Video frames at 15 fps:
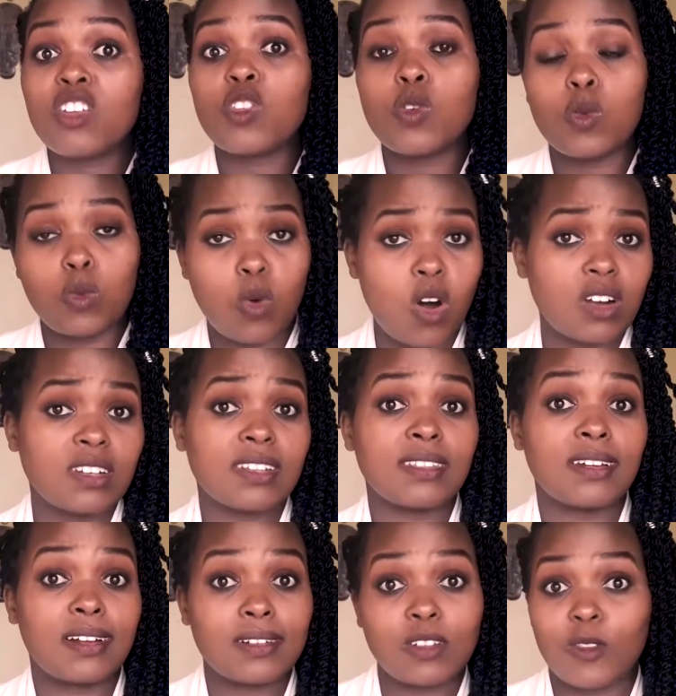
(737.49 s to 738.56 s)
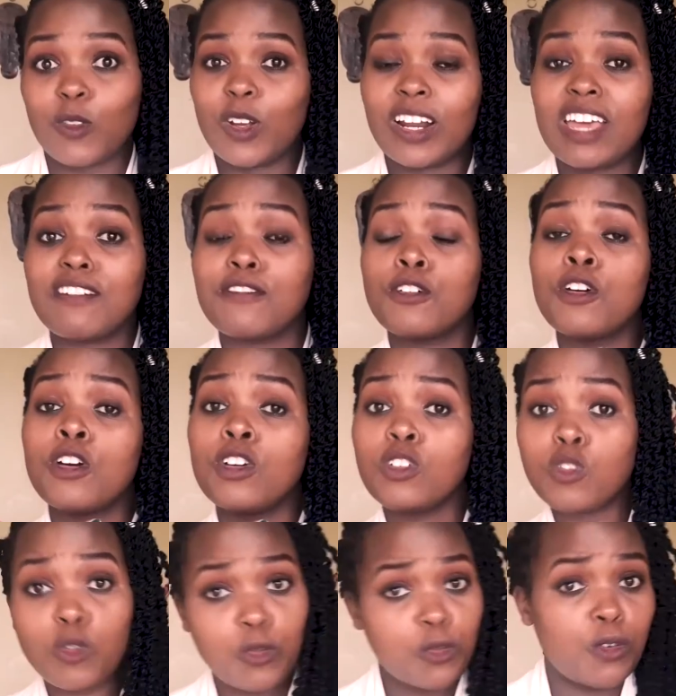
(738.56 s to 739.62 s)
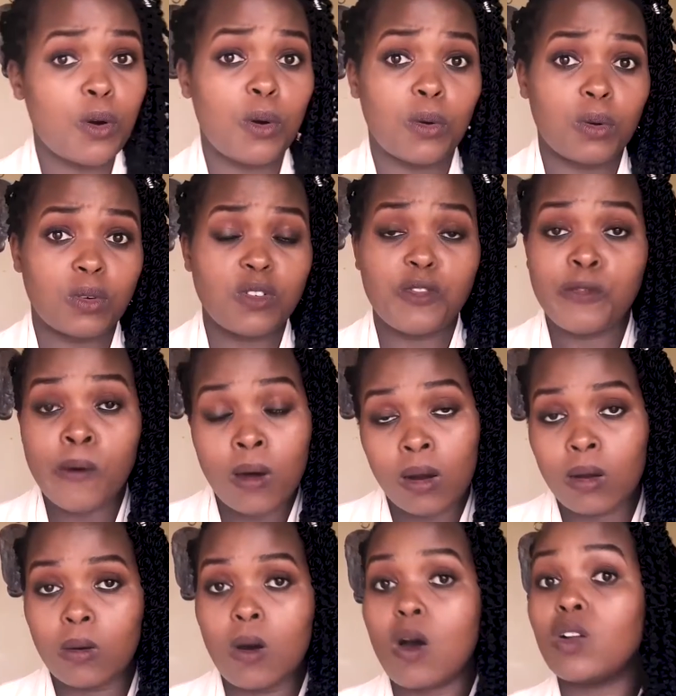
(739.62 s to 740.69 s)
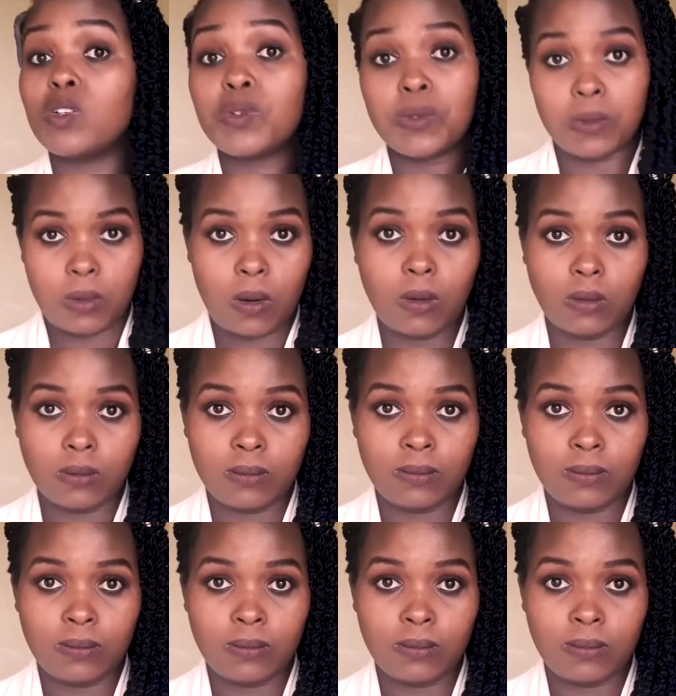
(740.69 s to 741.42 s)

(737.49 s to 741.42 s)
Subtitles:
you want the rest of your life to follow or to go.